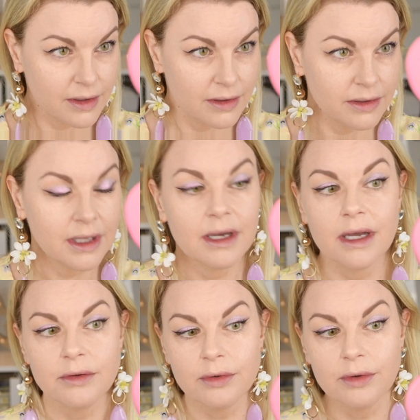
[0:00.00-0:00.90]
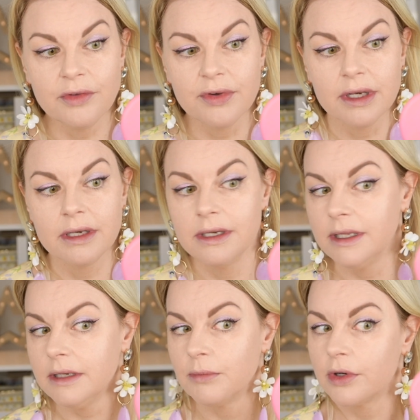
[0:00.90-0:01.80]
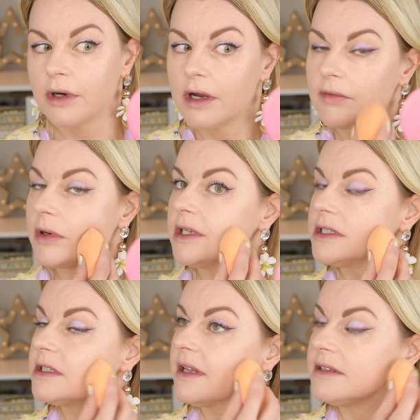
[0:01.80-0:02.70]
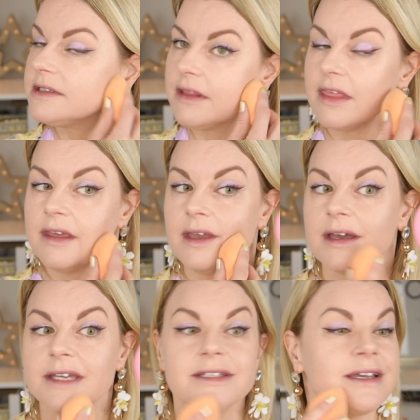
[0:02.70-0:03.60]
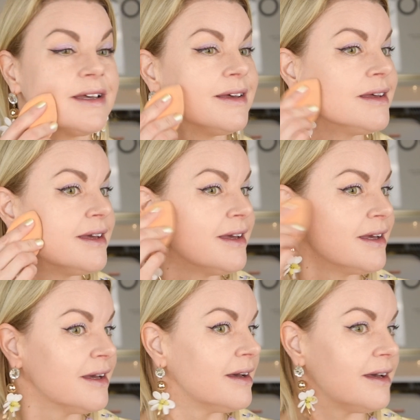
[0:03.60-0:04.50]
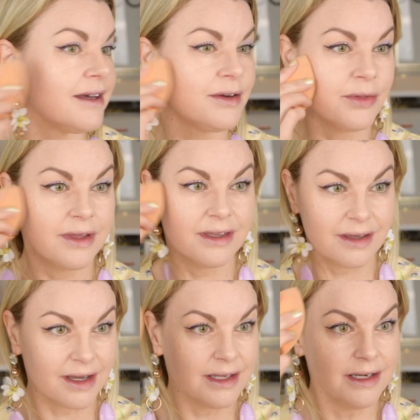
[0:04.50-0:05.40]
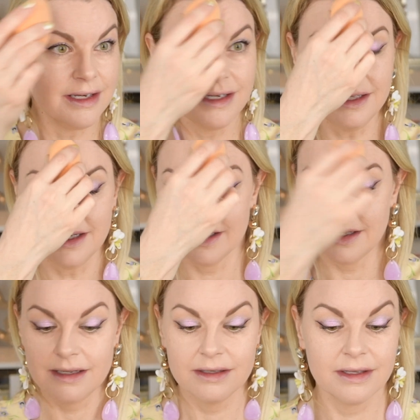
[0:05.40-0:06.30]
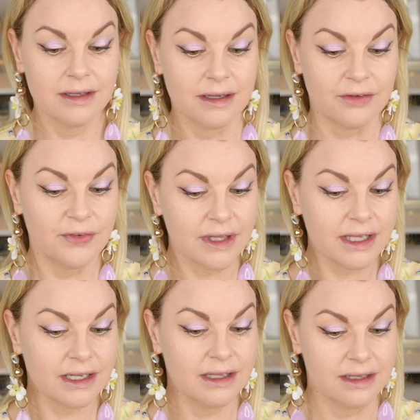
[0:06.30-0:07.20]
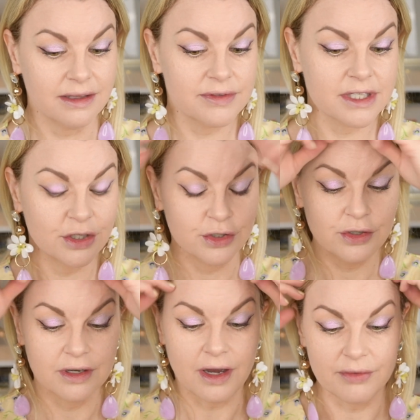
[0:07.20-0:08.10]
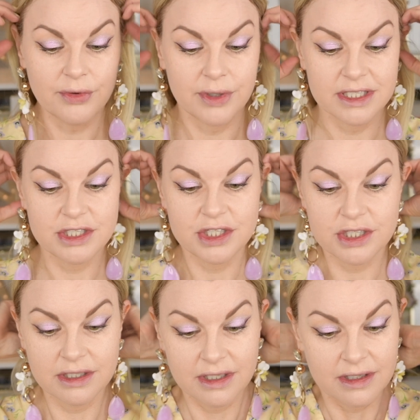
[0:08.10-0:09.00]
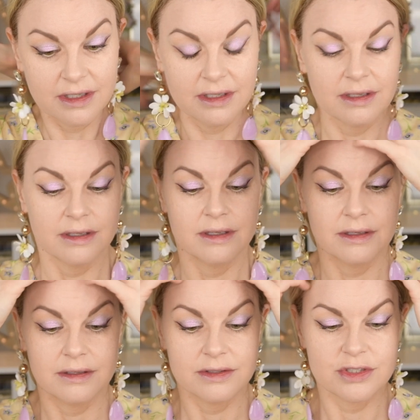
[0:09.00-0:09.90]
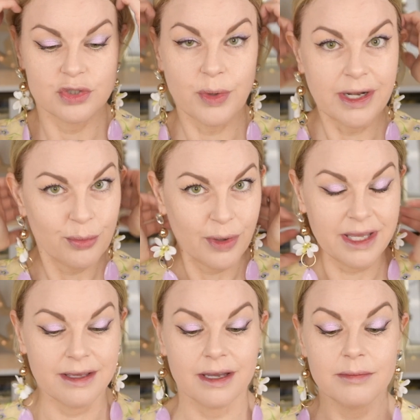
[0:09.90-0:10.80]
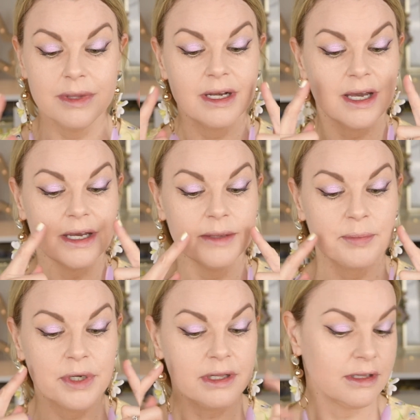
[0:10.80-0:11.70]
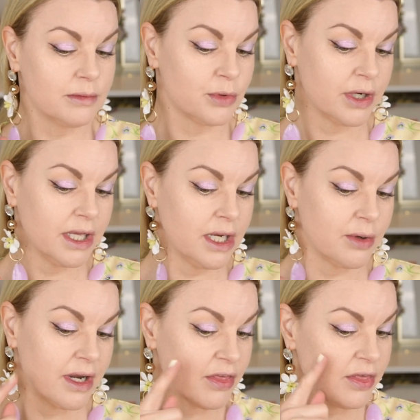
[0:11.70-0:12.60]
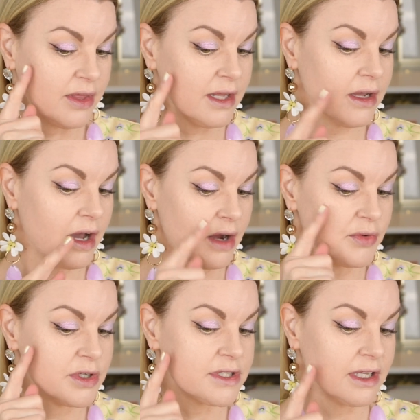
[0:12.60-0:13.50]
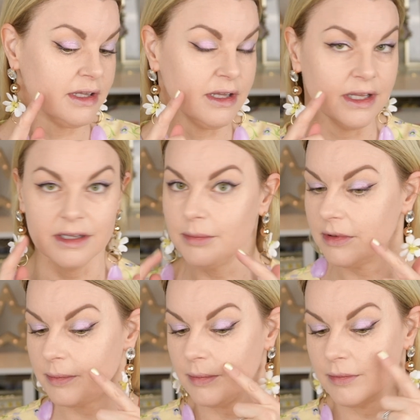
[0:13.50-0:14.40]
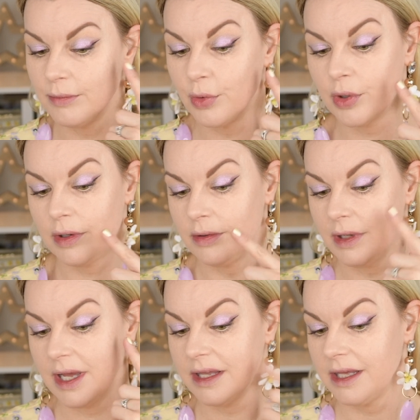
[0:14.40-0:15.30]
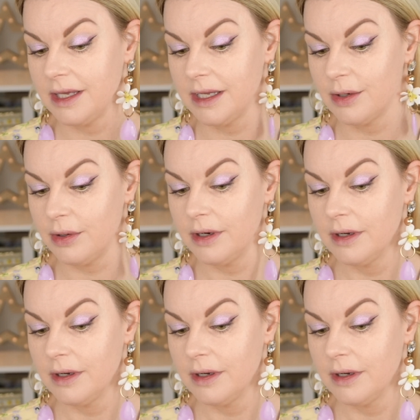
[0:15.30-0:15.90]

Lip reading: Yeah, I don't know if I need more coverage. That's the thing, guys. I don't think I need it. I feel like it gives a good coverage straight away. I mean, I put a little more here, and I think it covers a little more, like here.